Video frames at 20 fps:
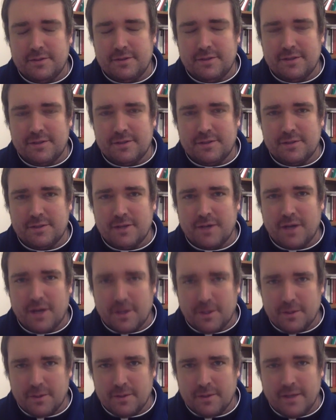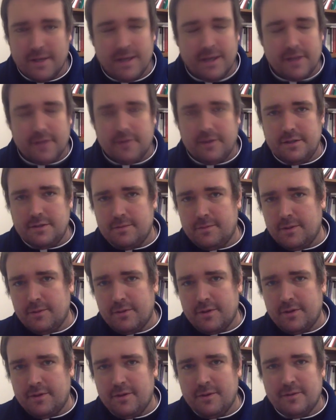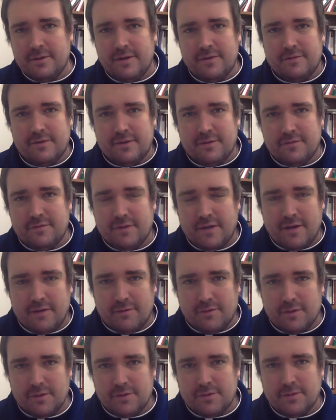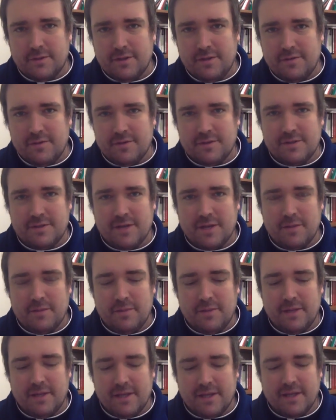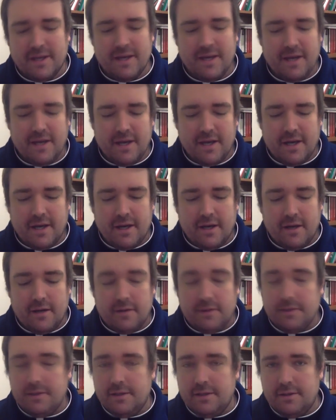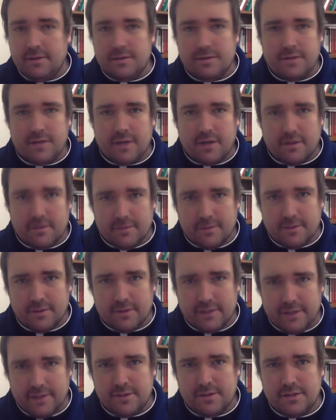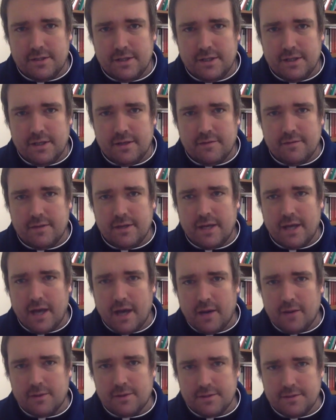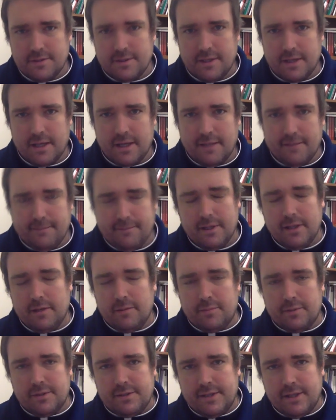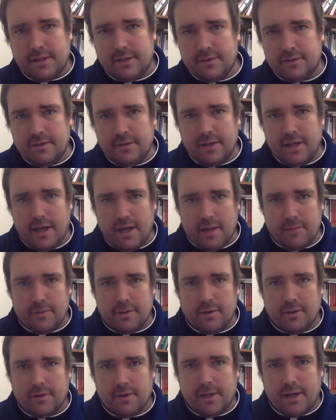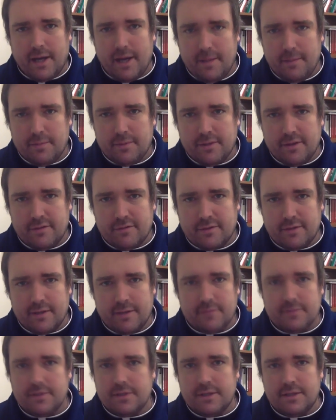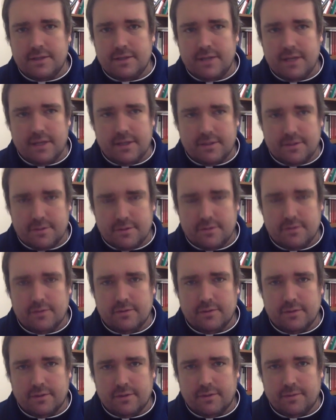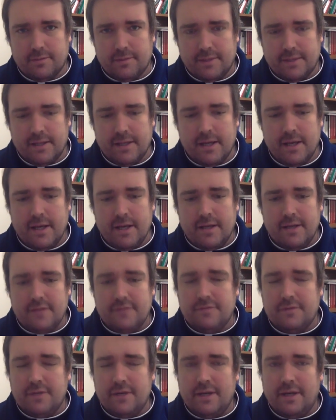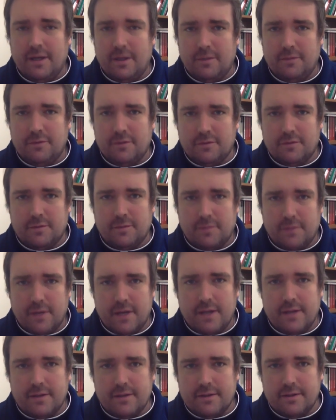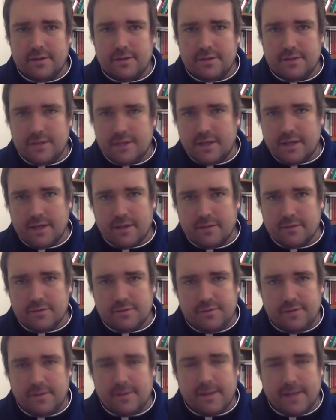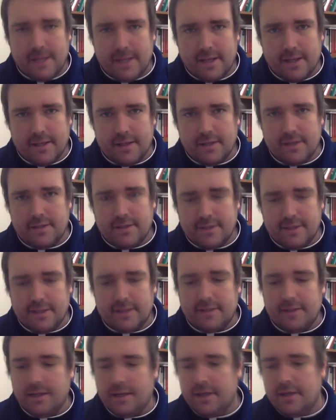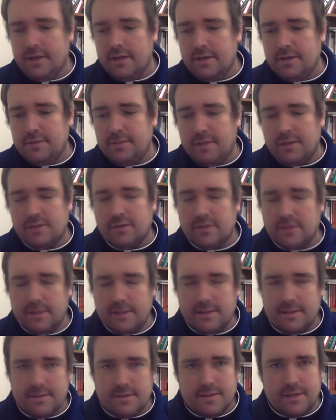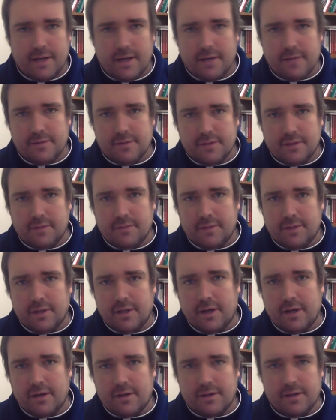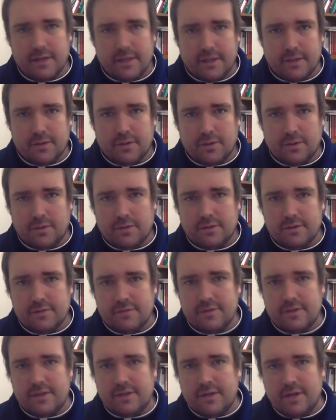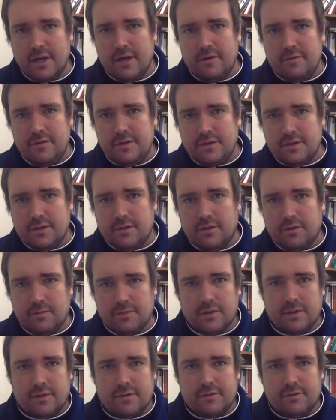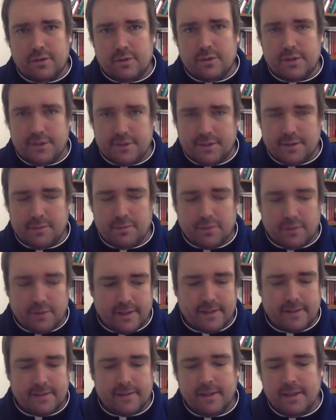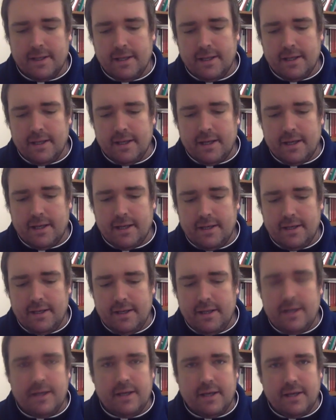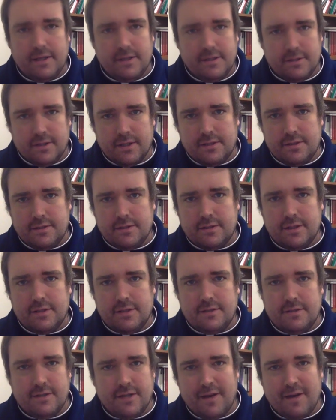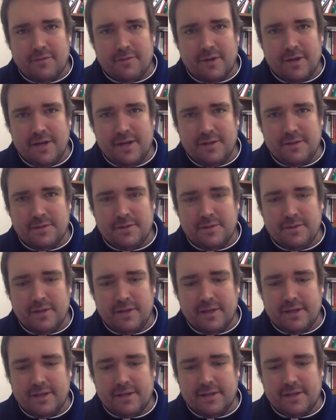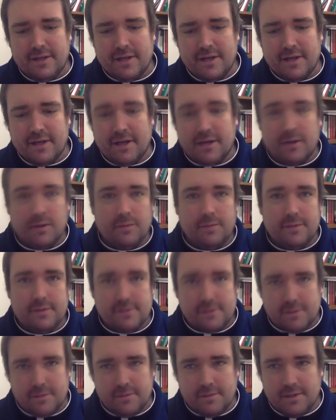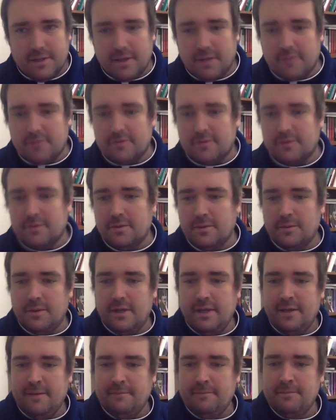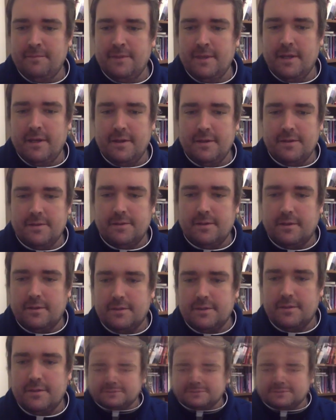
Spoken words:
in Chicago. Great to be with you, even if virtually for the time being. Here to talk about Liturgy of the Hours today, and in particular, an app called iBreviary is going to take us through a little bit. It's very helpful for praying the Liturgy of the Hours. Very handy indeed, especially in these times. It can be harder to get a hold of the physical book of Christian prayer. In any case, let's dive right into it, and I hope this can be helpful. Okay. So I'll just